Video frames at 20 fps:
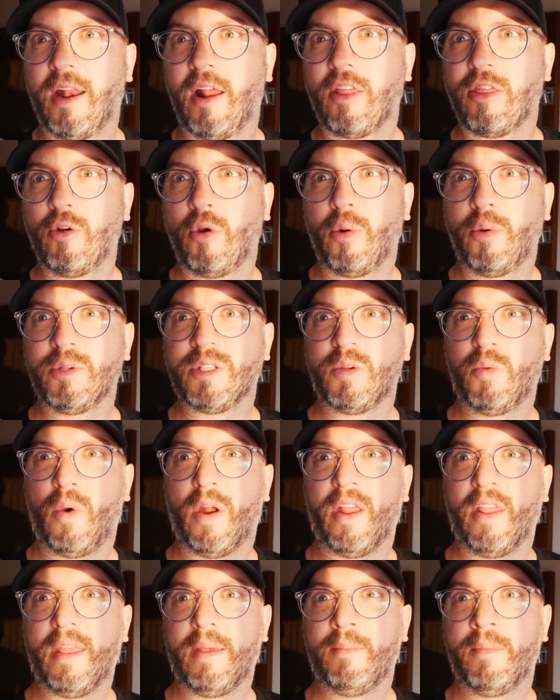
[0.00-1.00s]
I thought it was in one
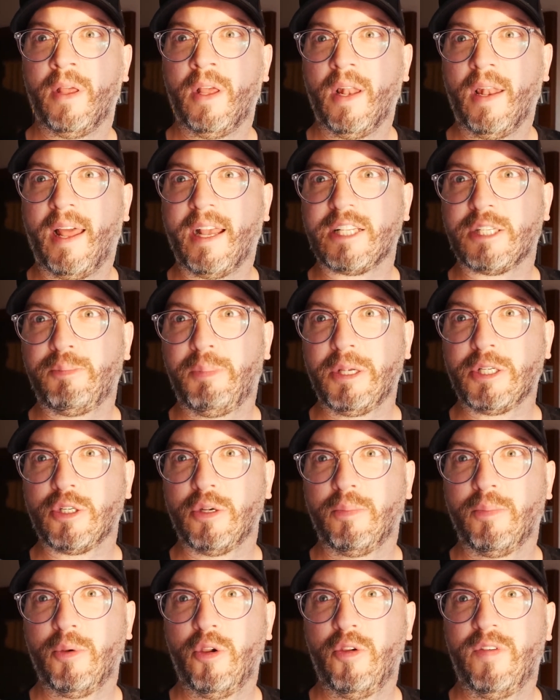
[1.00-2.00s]
of them like special
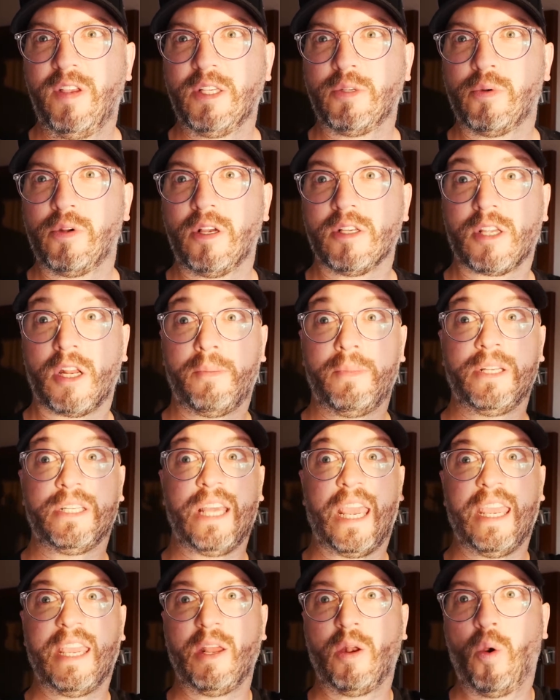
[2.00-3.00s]
movies where I was going to be
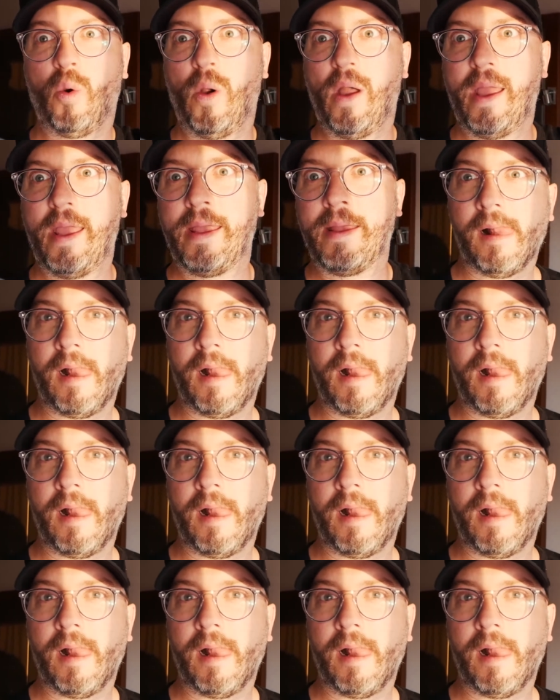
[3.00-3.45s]
taken away,